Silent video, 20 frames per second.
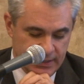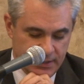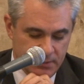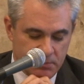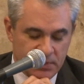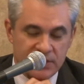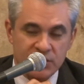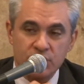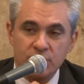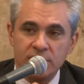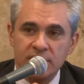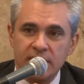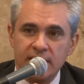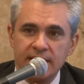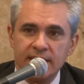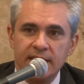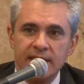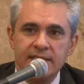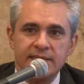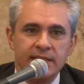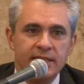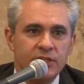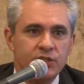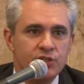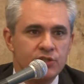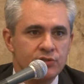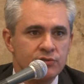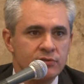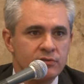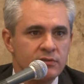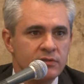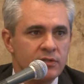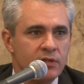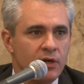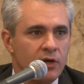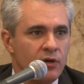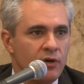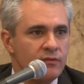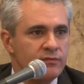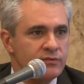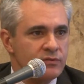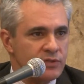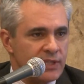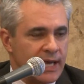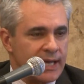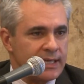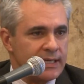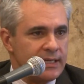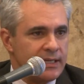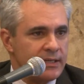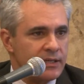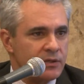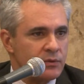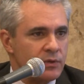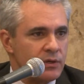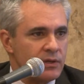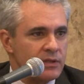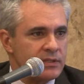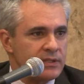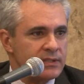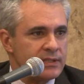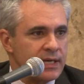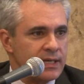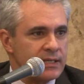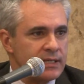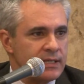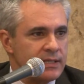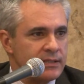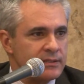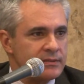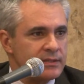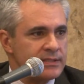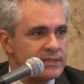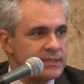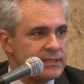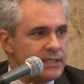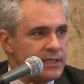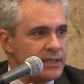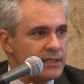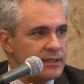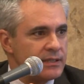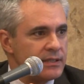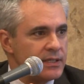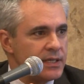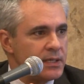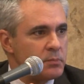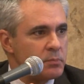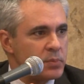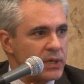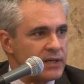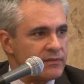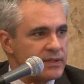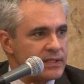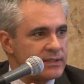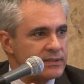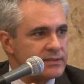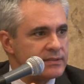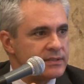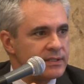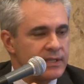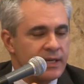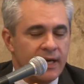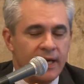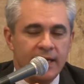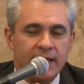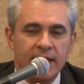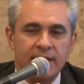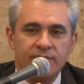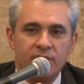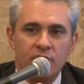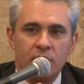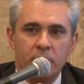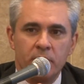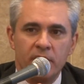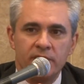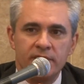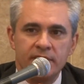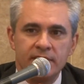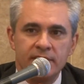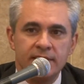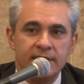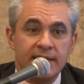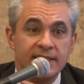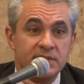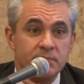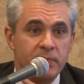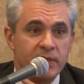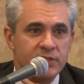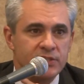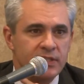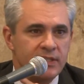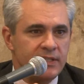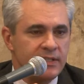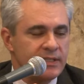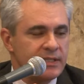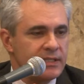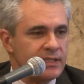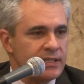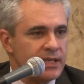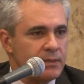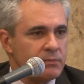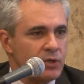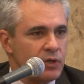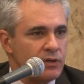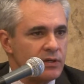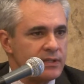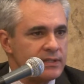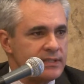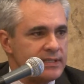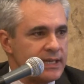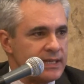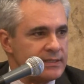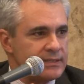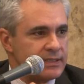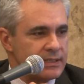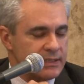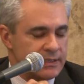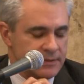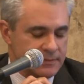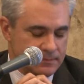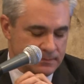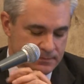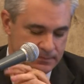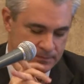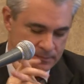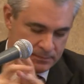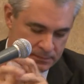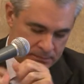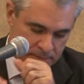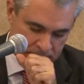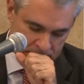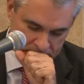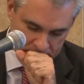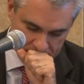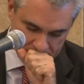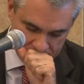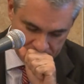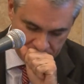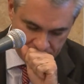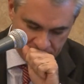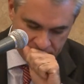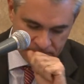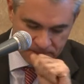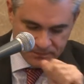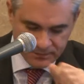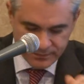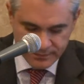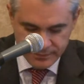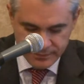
But certainly there is an issue of tackling inequality, tackling the still prevalent high level of poverty, especially among the elderly.